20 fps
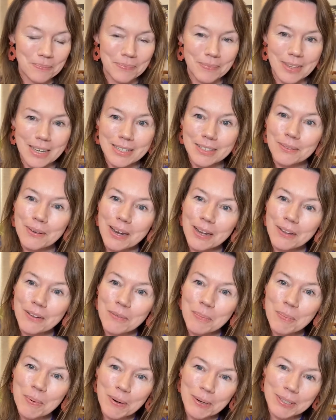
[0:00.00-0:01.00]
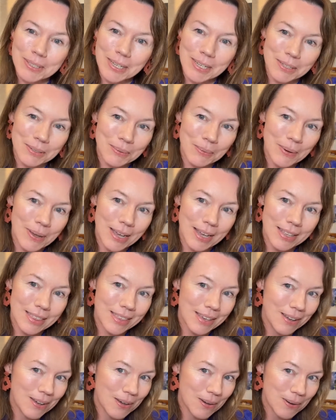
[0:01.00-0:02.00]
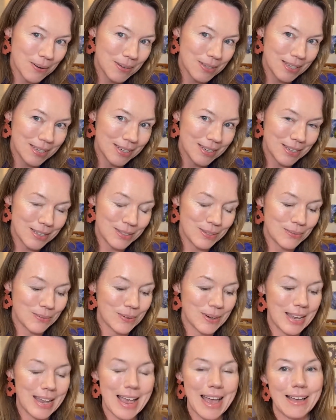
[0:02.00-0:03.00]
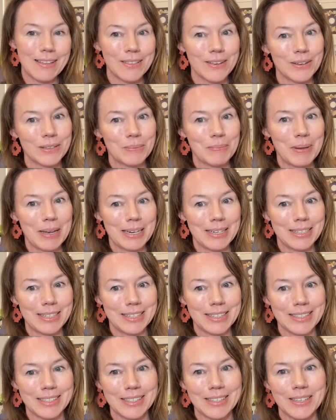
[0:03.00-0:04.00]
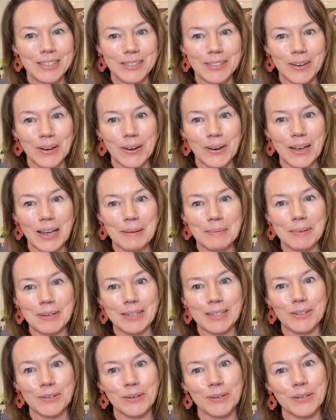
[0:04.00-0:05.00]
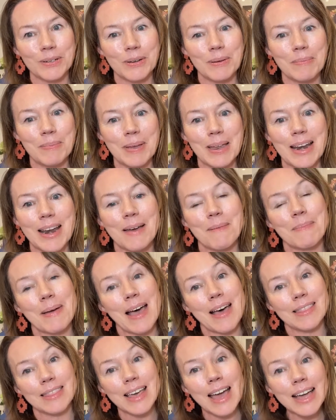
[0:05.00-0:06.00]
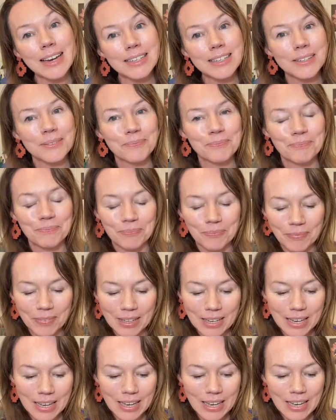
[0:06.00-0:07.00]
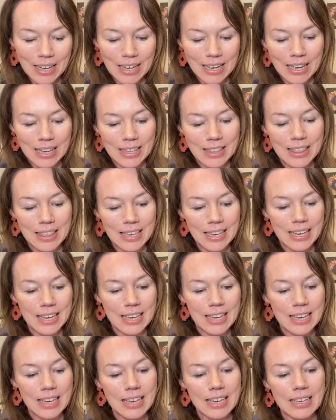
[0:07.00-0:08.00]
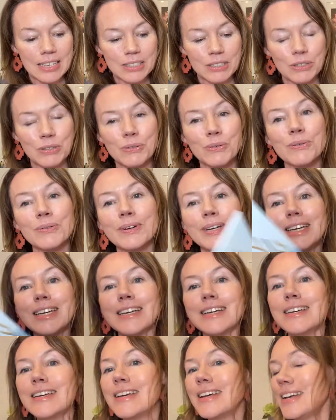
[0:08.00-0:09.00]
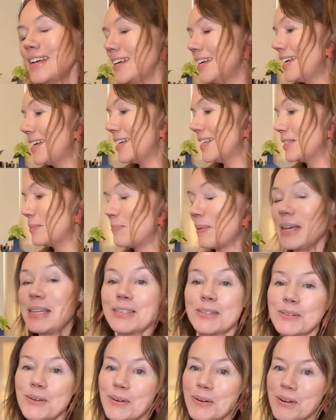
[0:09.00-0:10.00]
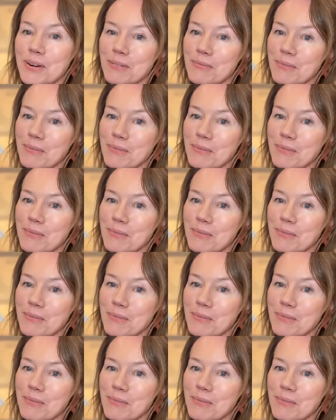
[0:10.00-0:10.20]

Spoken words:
there's quite a lot of process work that goes into sorting out those pictures. So I'm going to talk to you a bit about that. The story is based on a